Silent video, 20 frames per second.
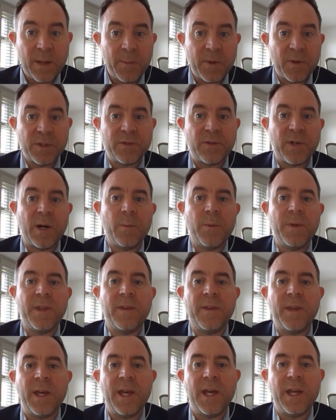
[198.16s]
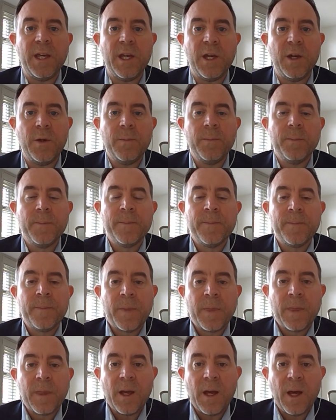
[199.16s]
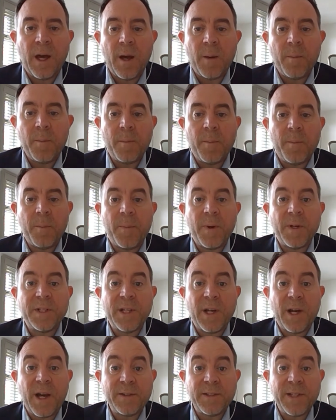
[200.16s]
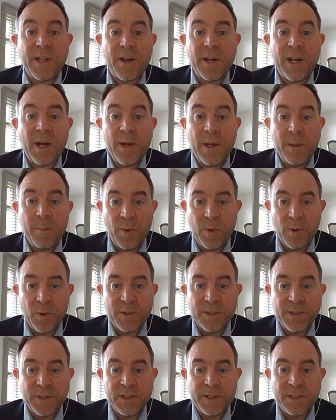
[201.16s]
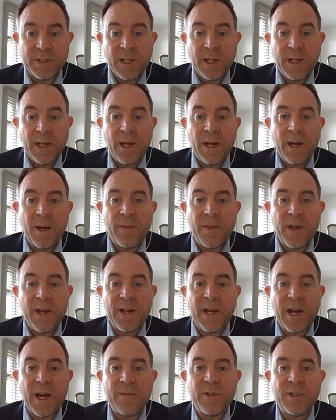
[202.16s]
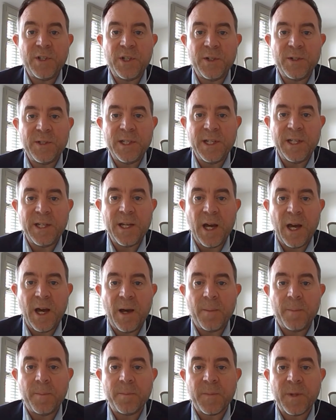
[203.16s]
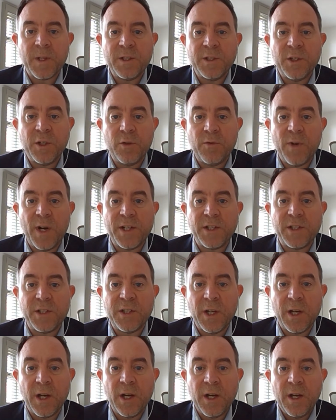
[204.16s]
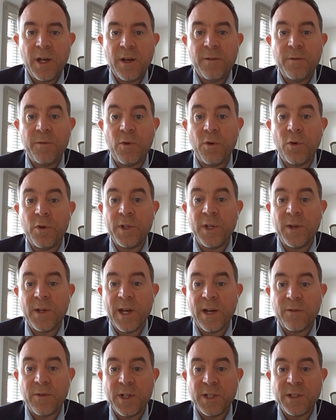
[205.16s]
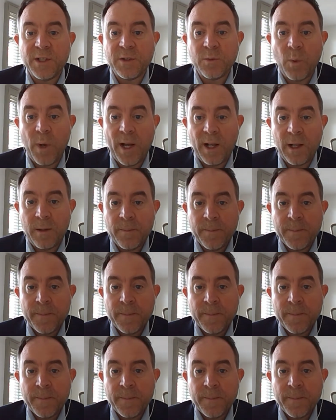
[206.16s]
chemicals around within the E U. Um, but as they are now importers, uh, they now have a duty um, to register for U K REACH as well.